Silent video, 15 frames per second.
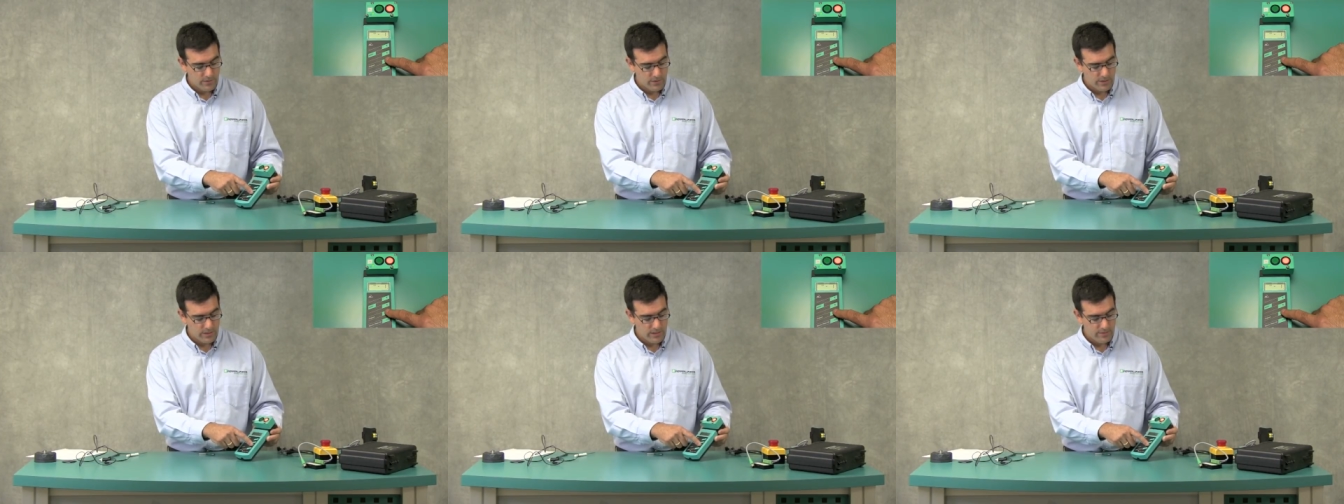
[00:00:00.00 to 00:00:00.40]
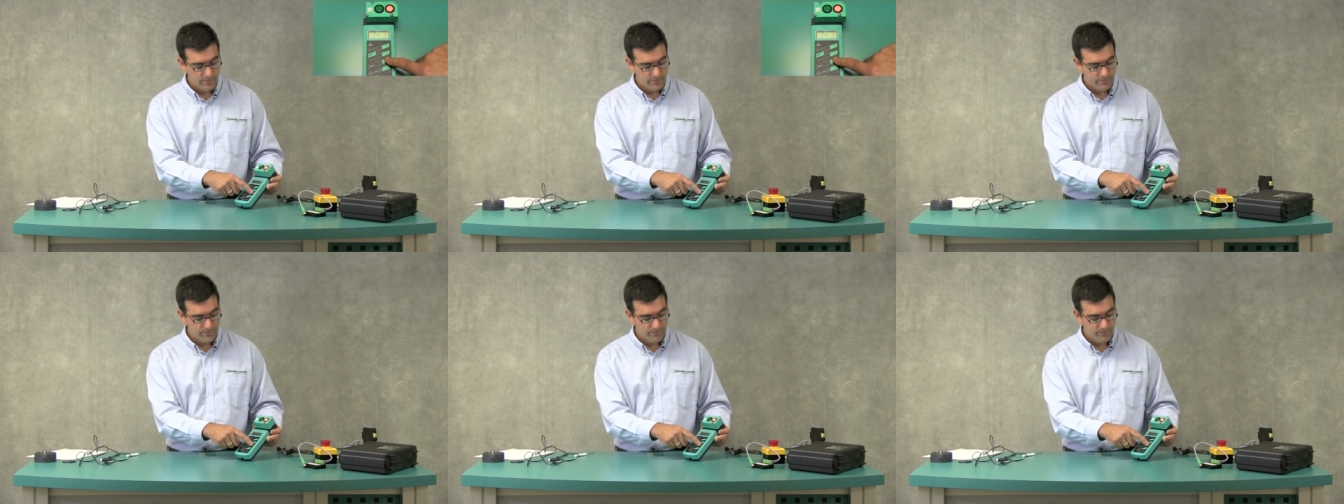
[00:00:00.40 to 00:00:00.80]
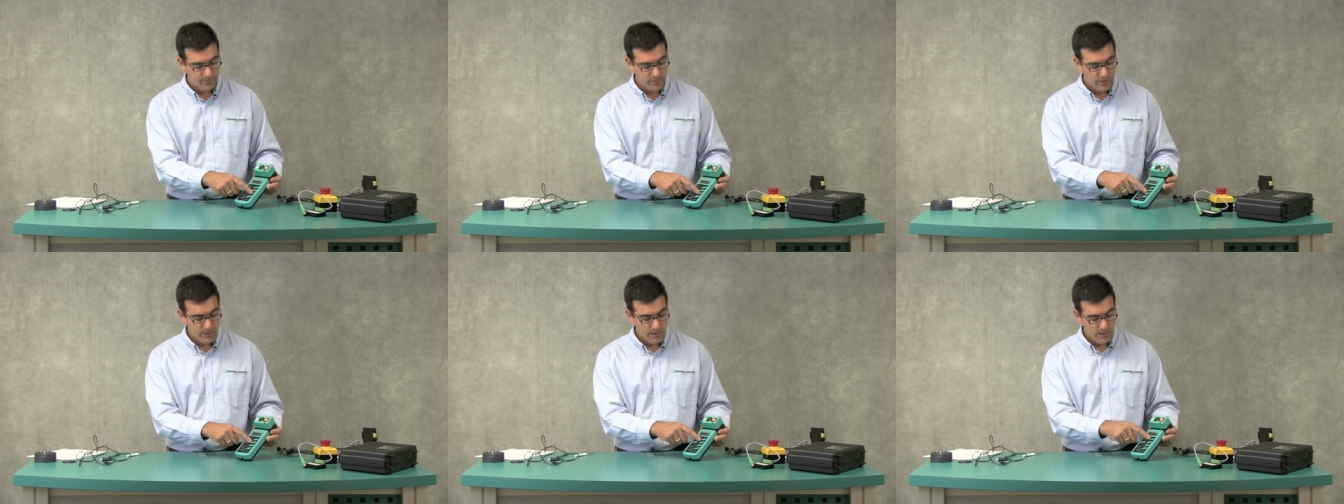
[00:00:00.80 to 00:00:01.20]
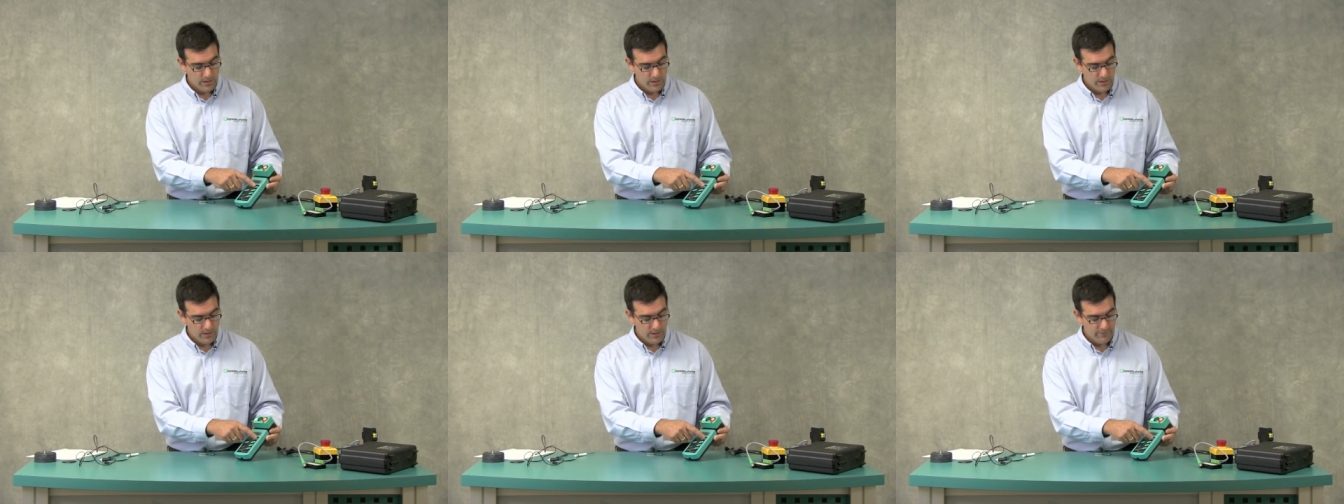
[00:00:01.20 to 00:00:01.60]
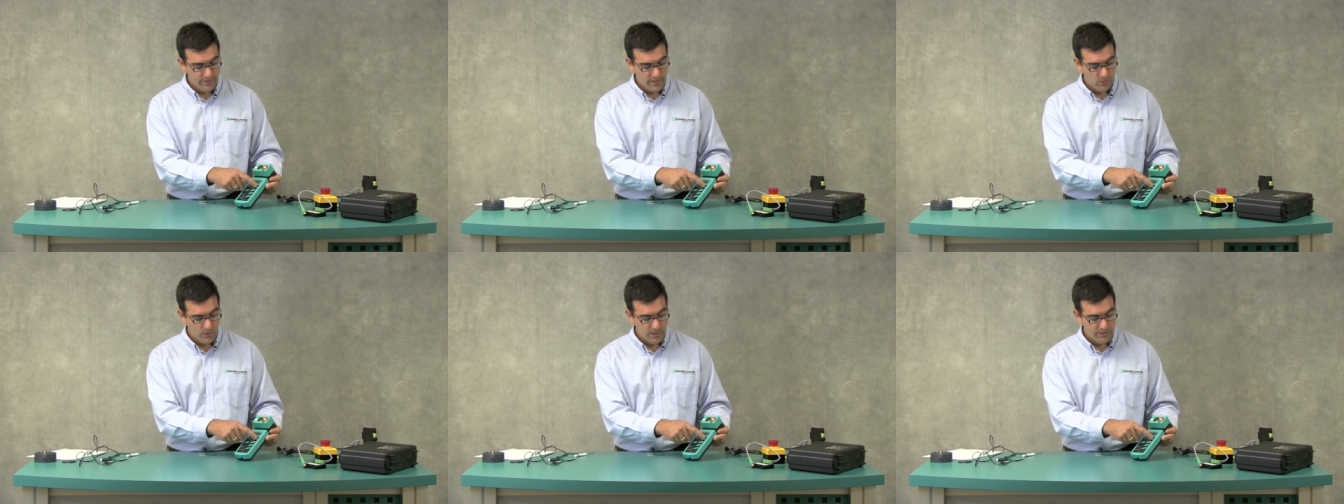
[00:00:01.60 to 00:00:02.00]
Okay.
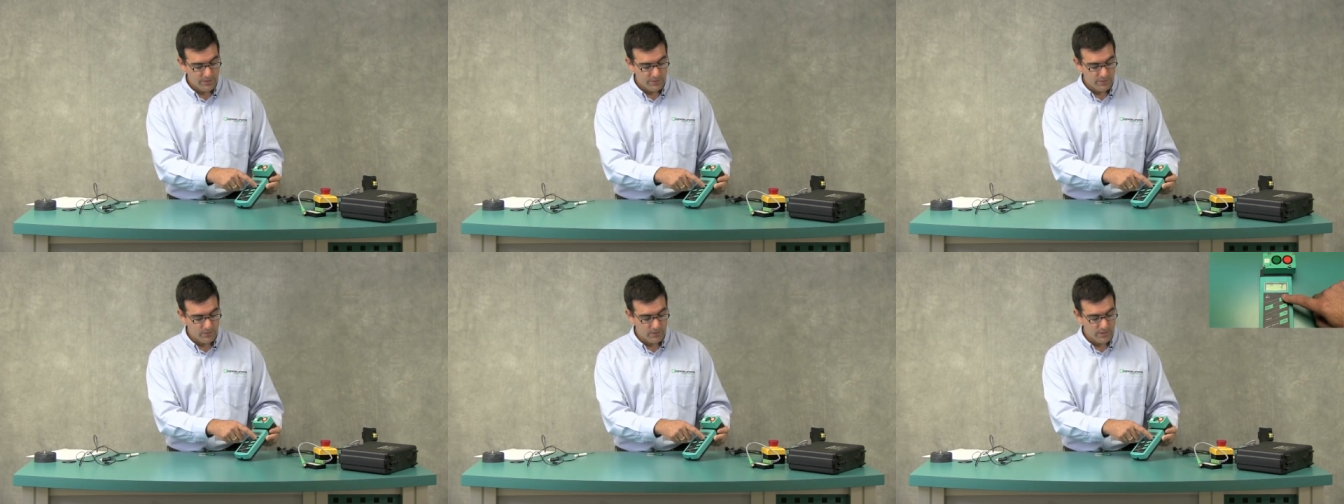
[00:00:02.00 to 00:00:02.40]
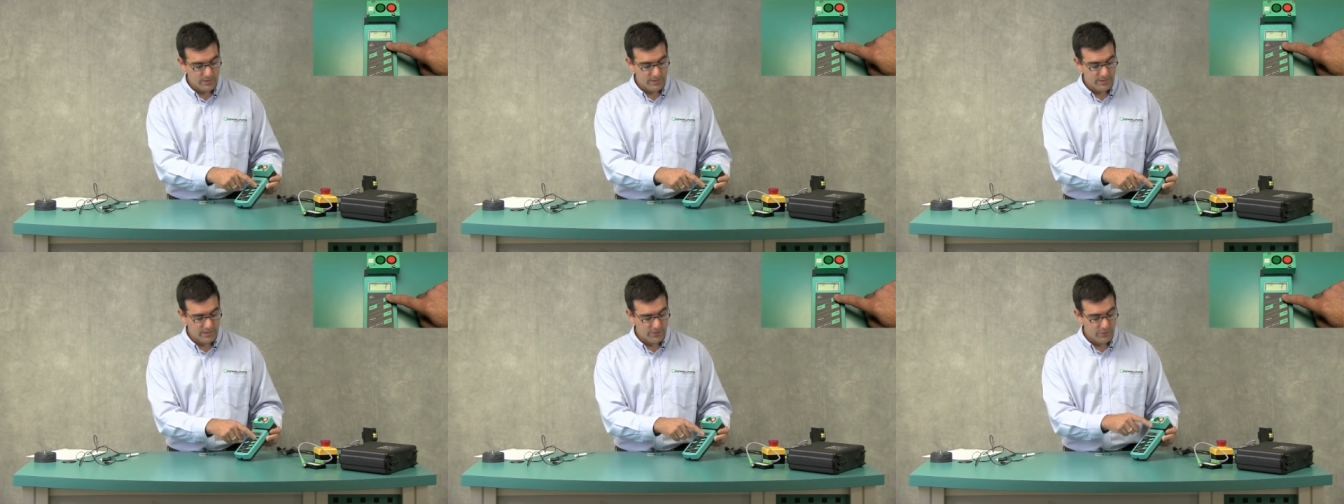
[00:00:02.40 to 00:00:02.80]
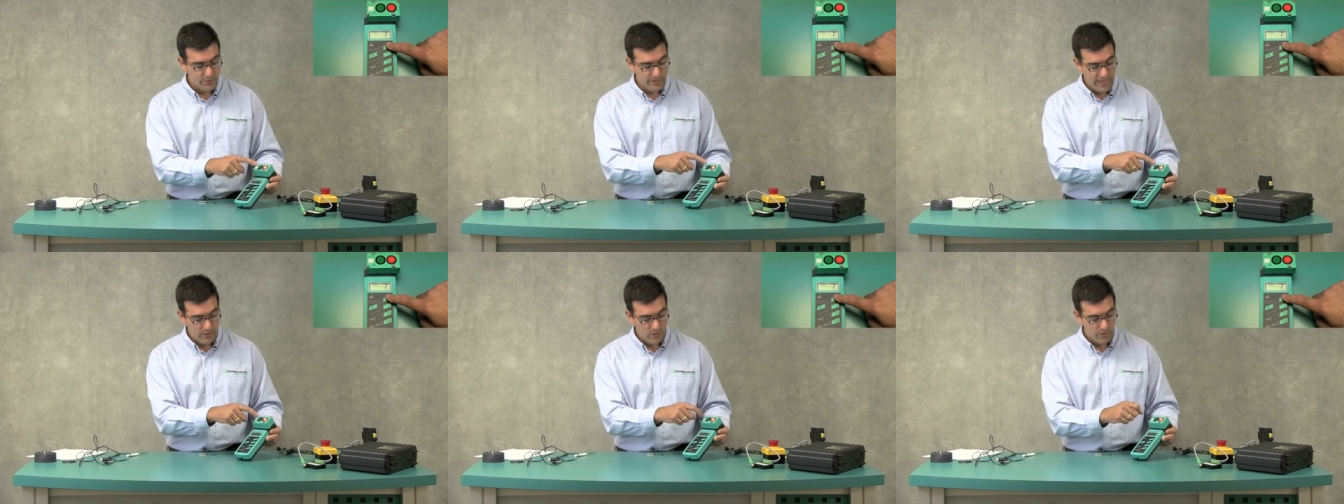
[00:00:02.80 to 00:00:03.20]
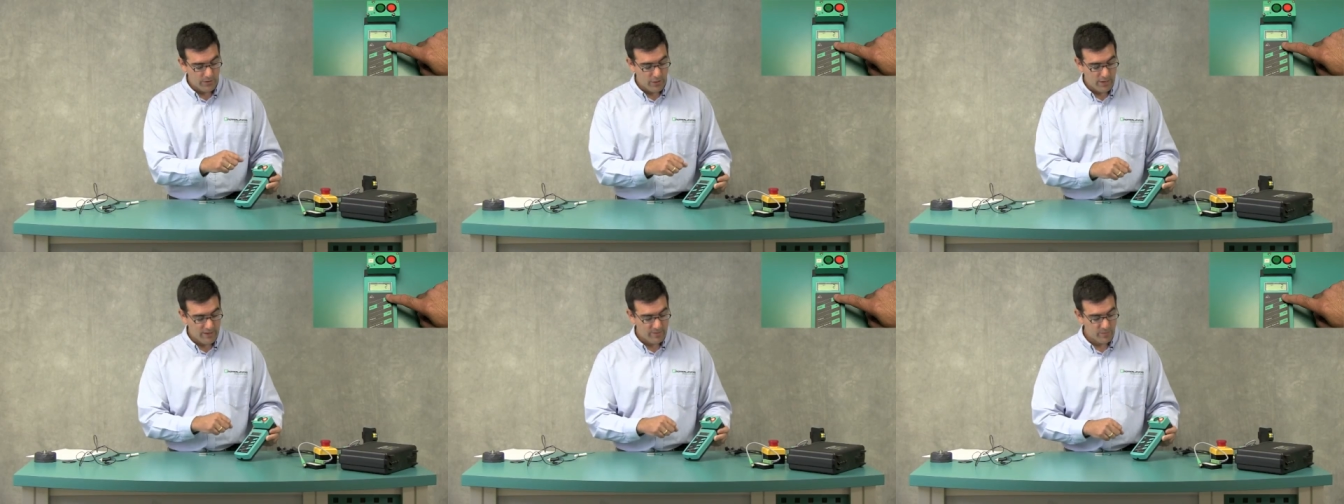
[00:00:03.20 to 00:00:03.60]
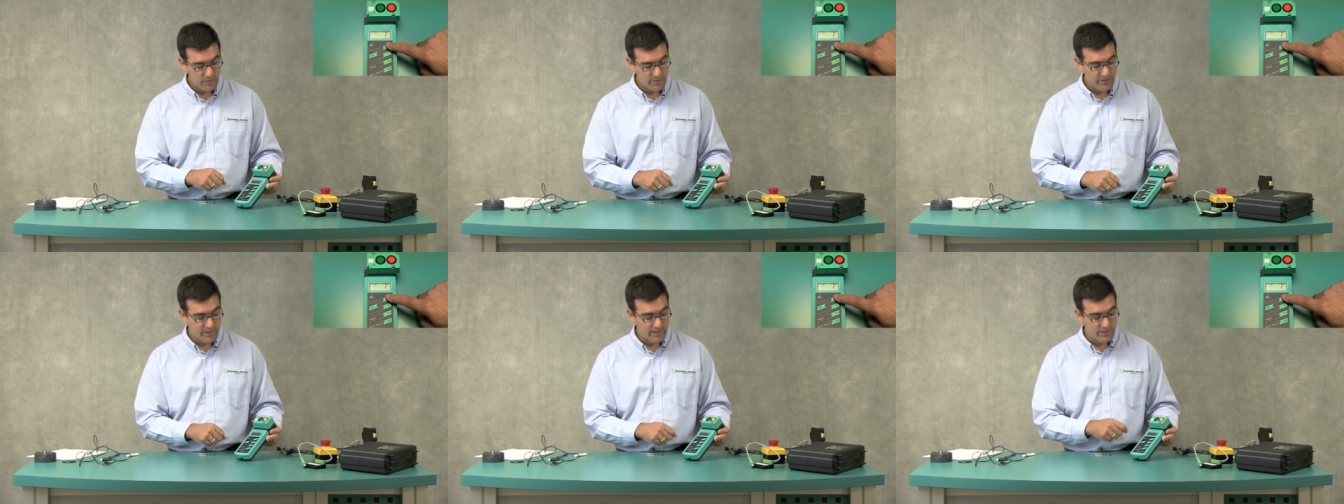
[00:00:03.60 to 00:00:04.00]
If I want to, let's say, turn that one off,
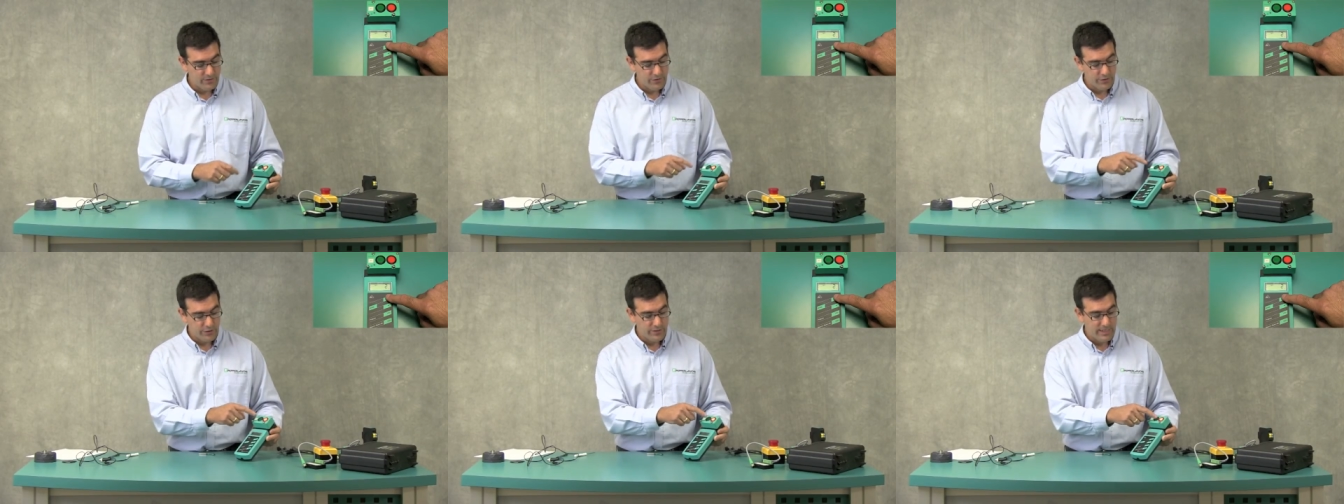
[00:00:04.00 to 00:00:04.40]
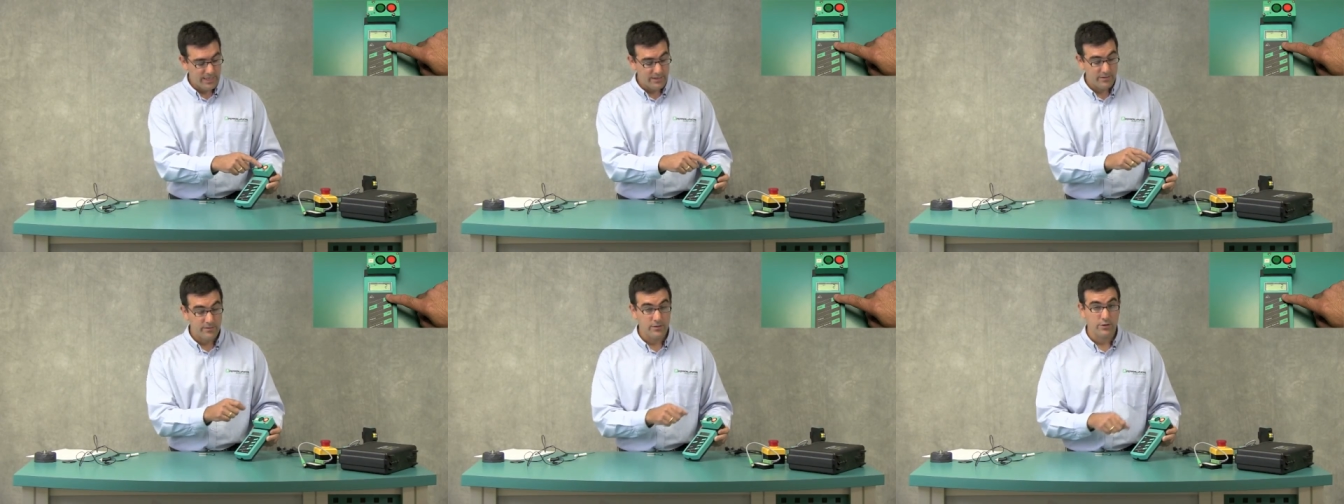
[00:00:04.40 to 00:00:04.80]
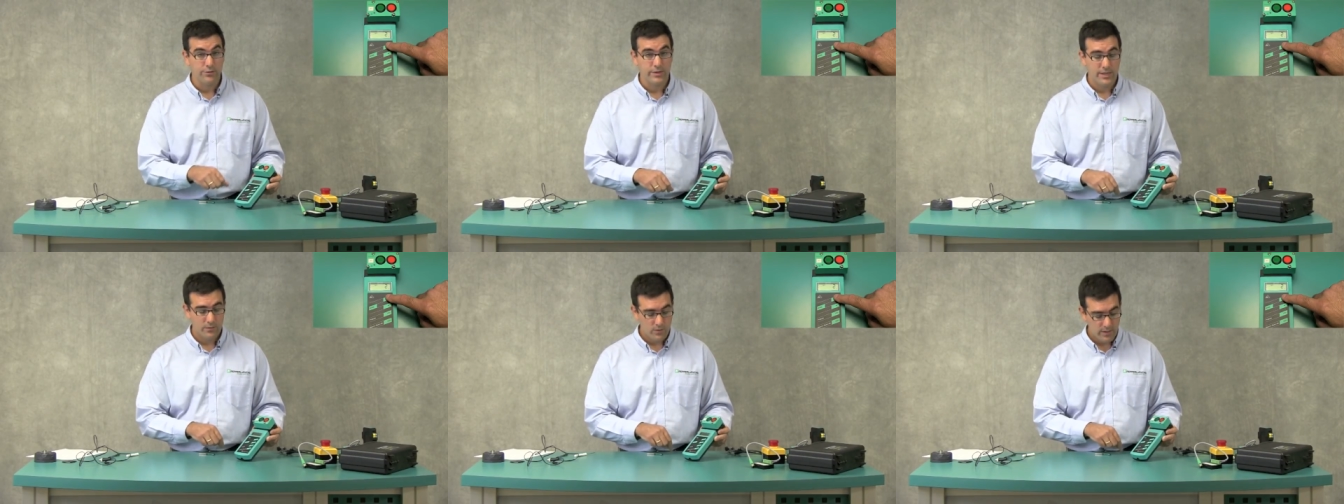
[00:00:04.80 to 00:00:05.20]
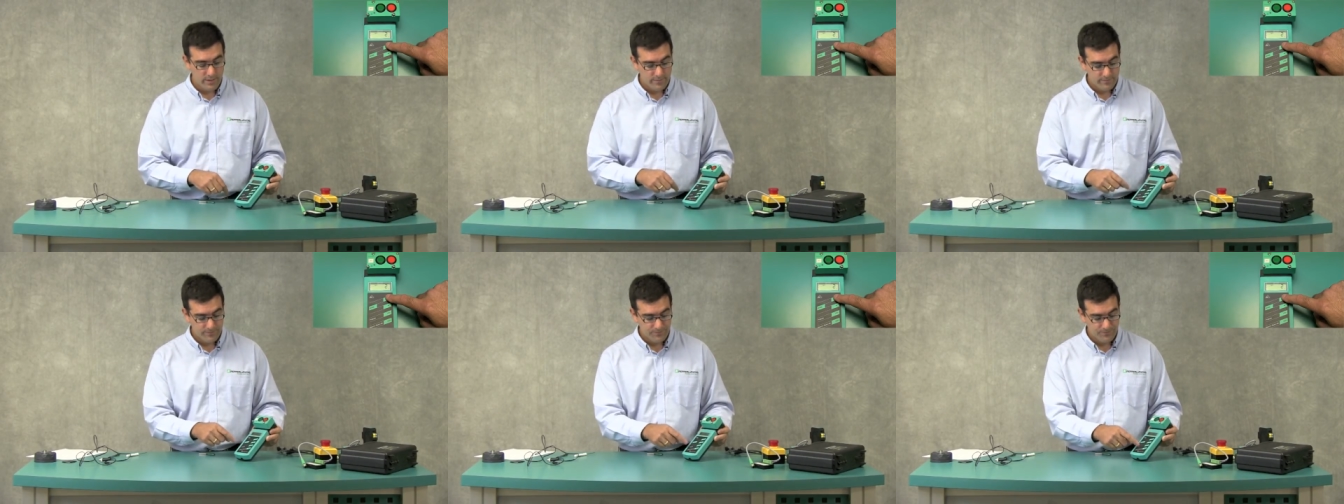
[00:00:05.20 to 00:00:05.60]
but then turn on the green one,